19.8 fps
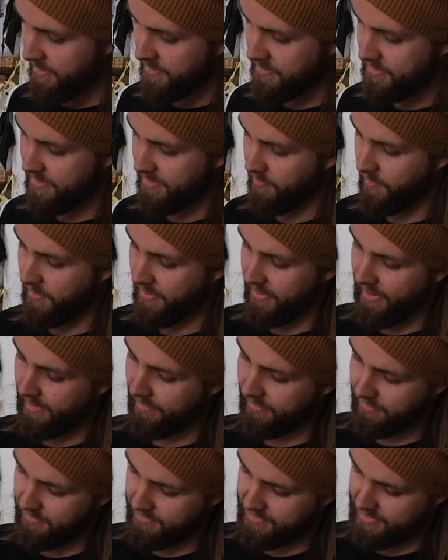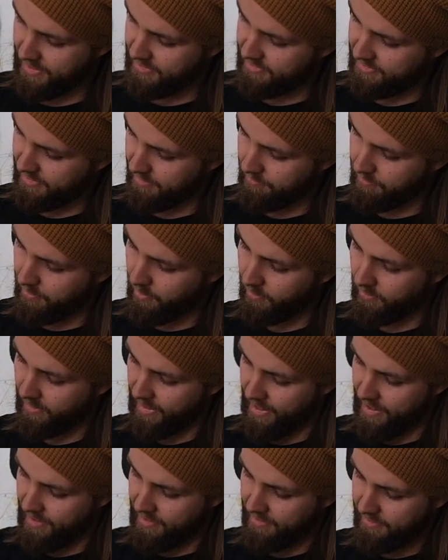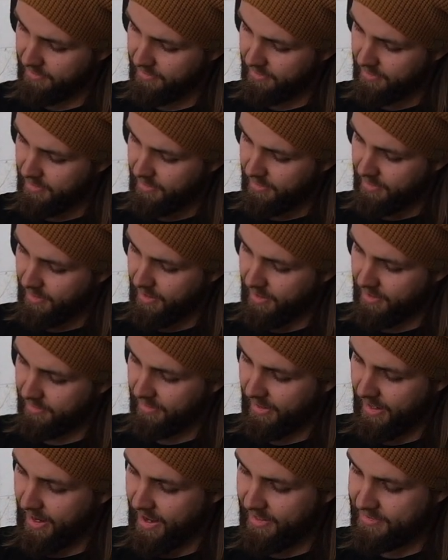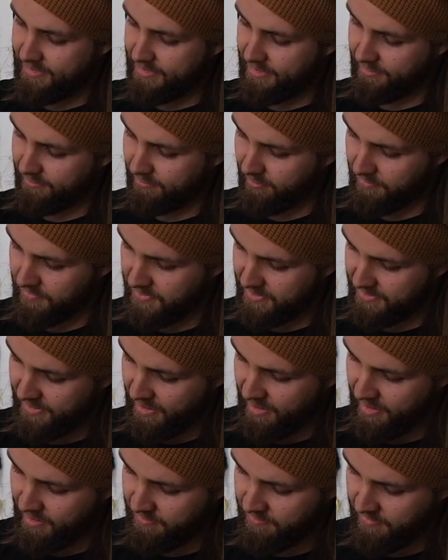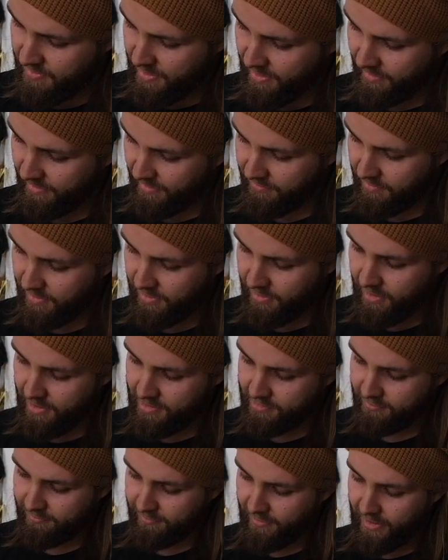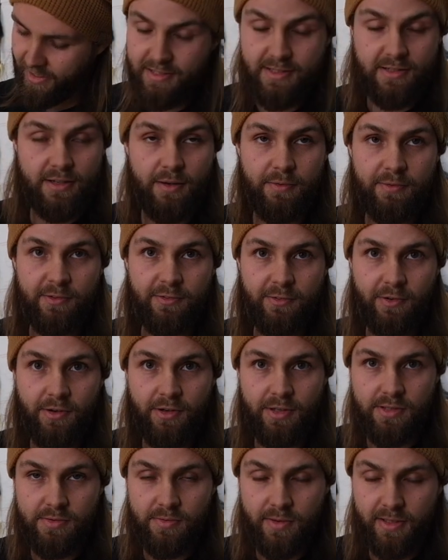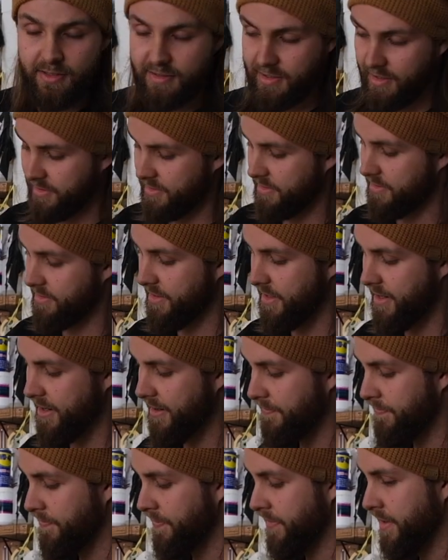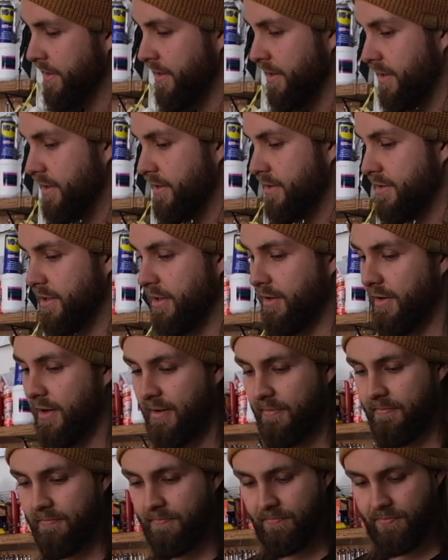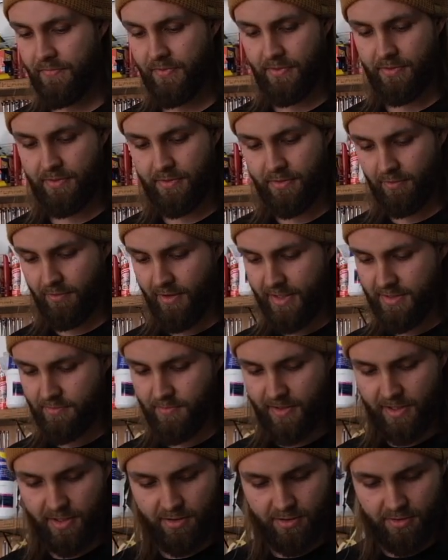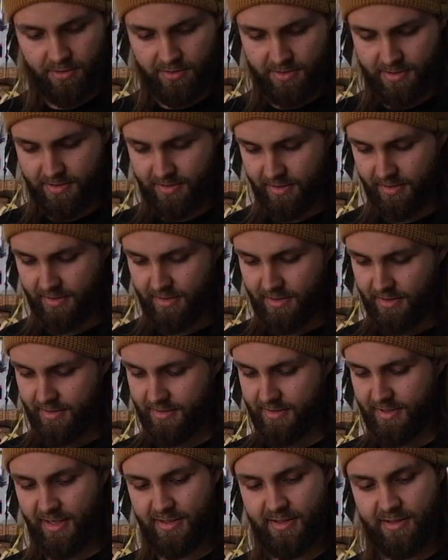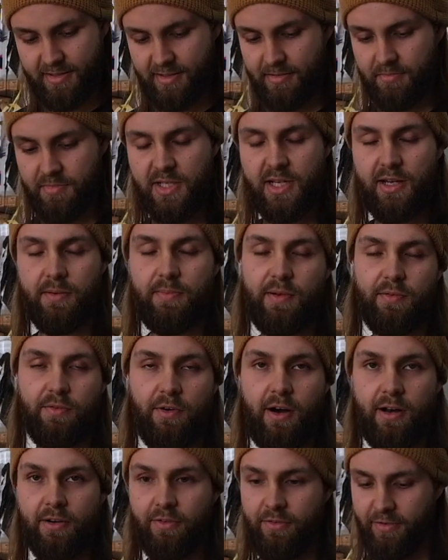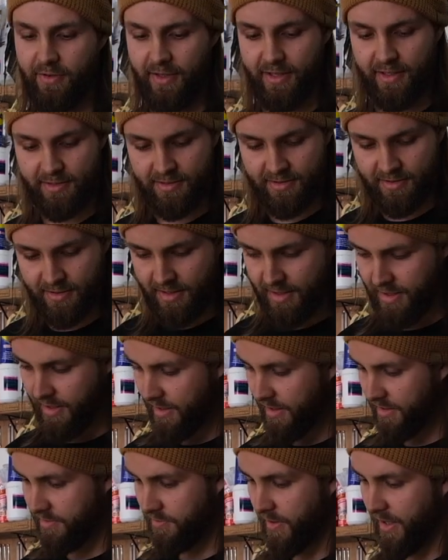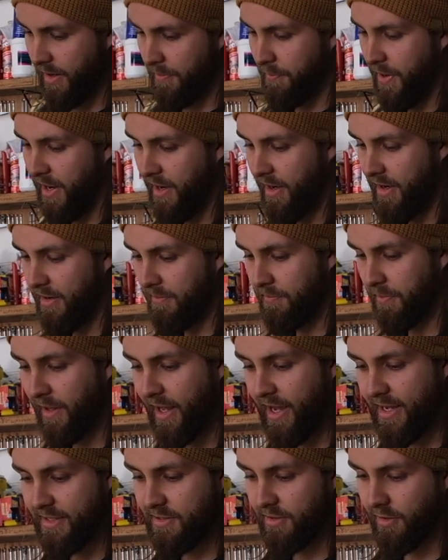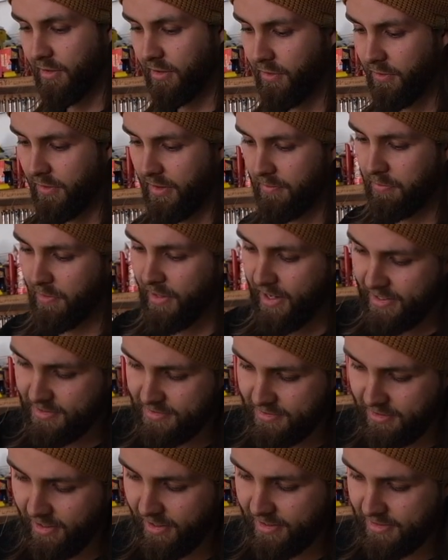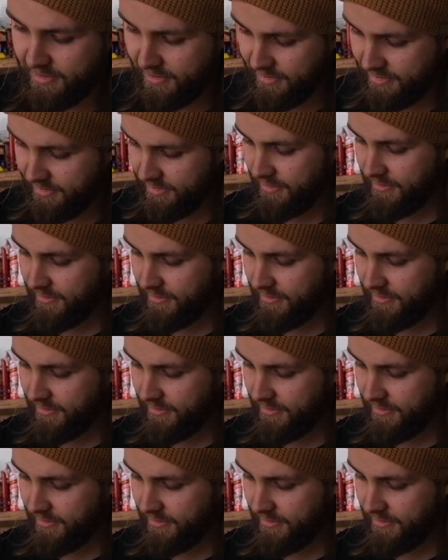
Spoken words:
So what that'll do is actually pull out the excess from the seam and leave a nice flat surface for us when it tensions out. So the reason we use, say, just some cheapy vinyl for this is when I pin it in place or glue it in place, I can just